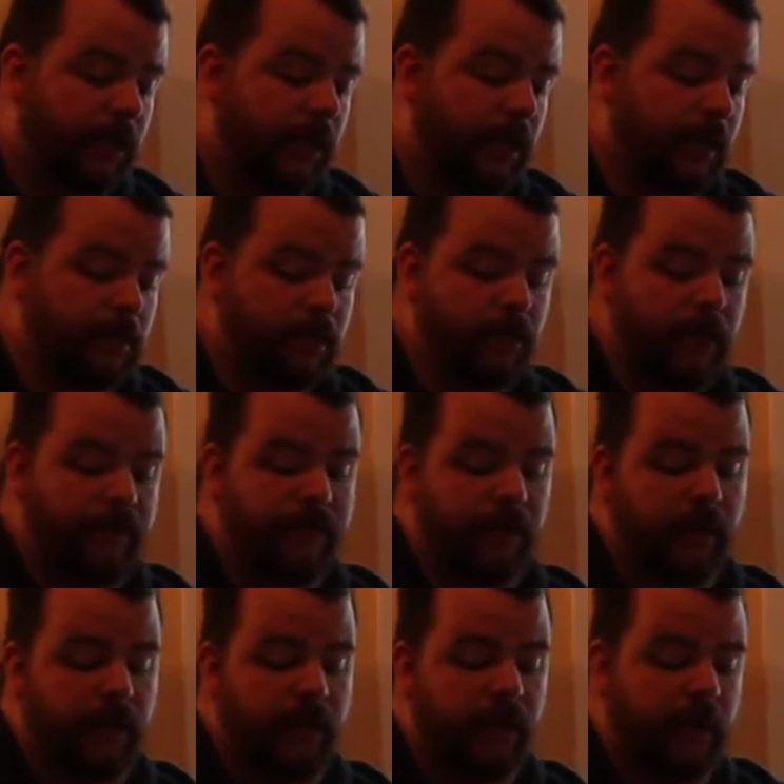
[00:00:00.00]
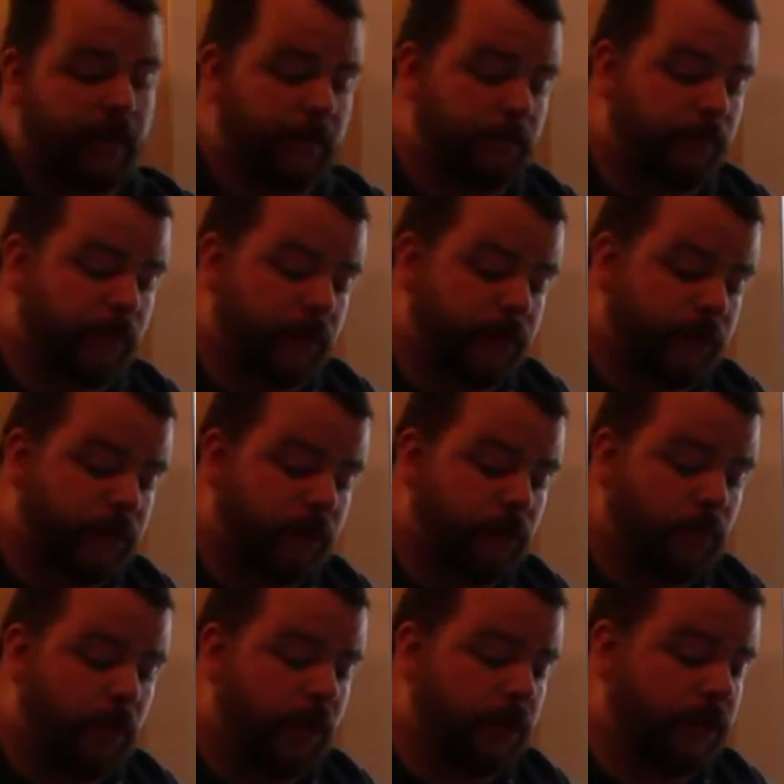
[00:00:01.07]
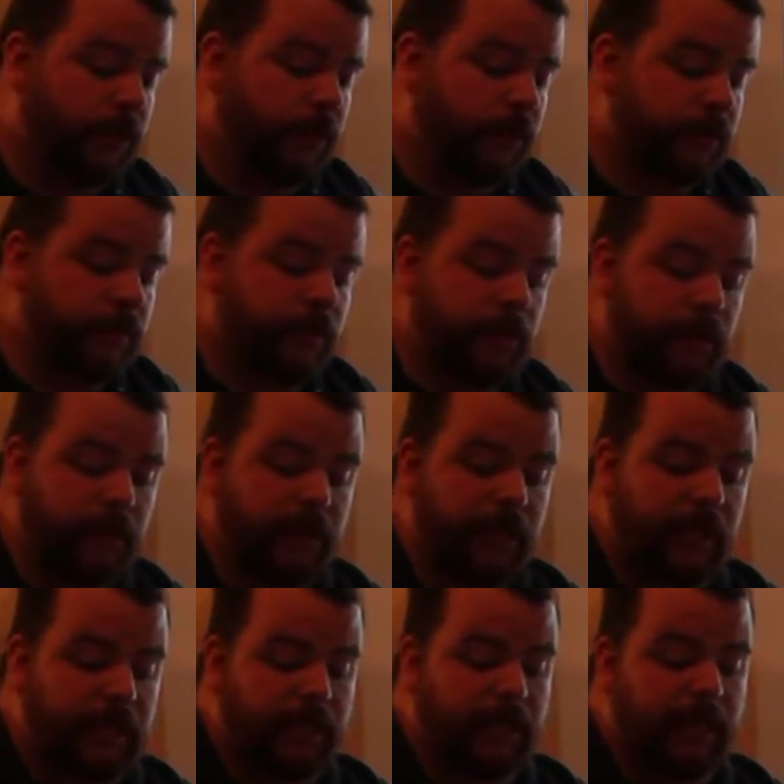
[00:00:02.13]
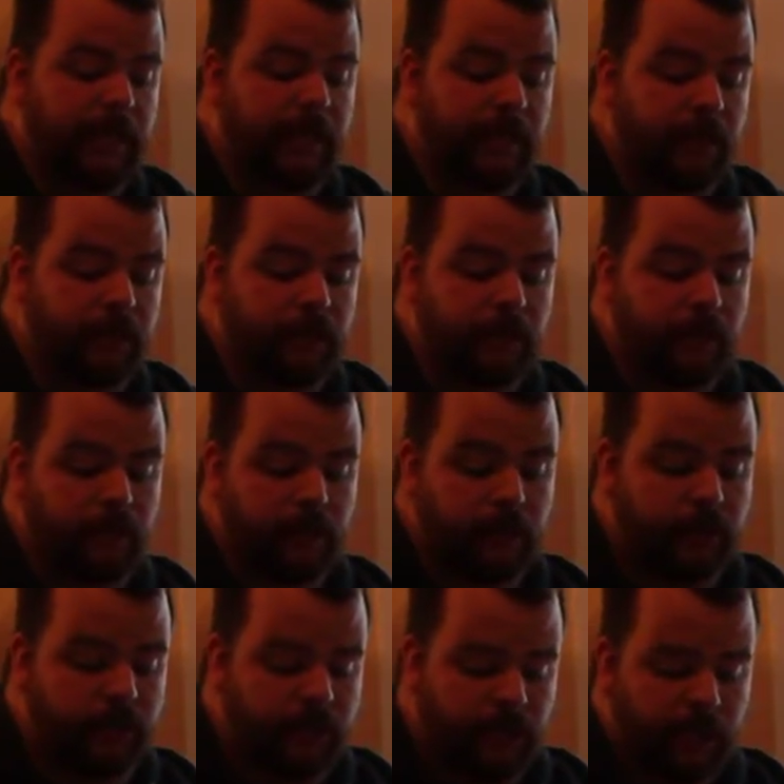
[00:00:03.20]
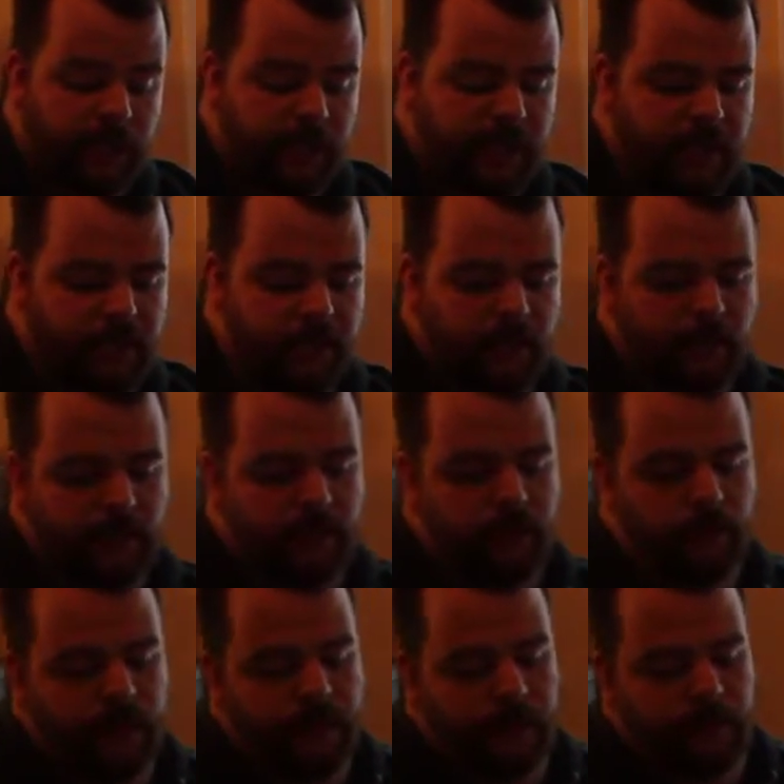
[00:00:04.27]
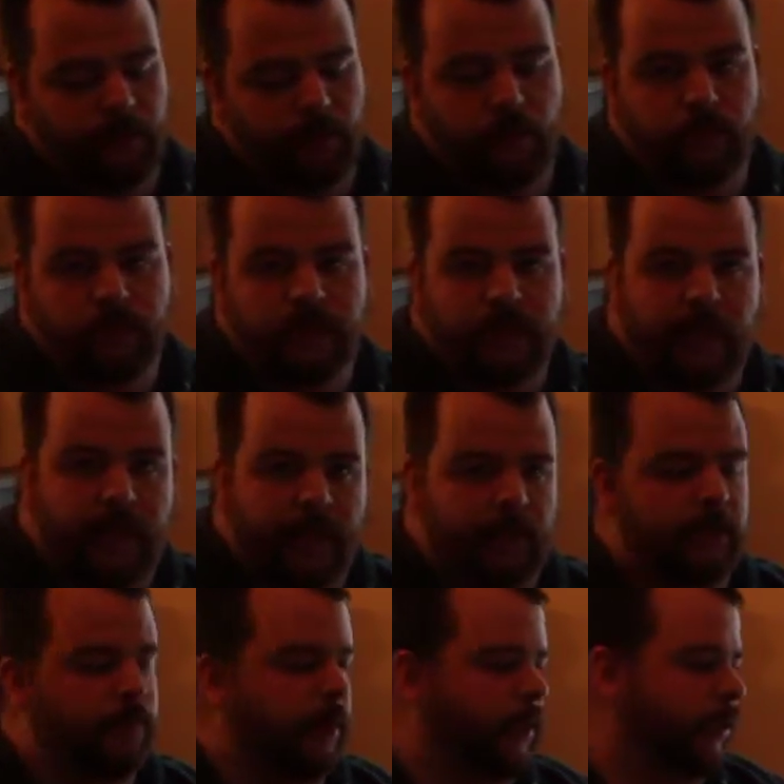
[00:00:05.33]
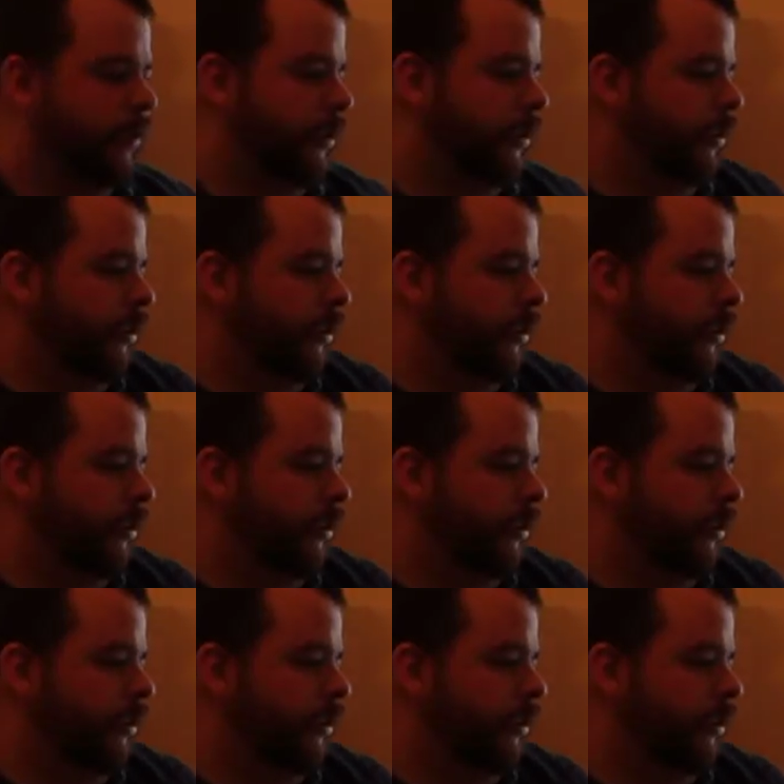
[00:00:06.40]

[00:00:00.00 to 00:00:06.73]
I'll try to figure out how I can put 2 washers inside here, so it distributes the weight and it won't slide as much.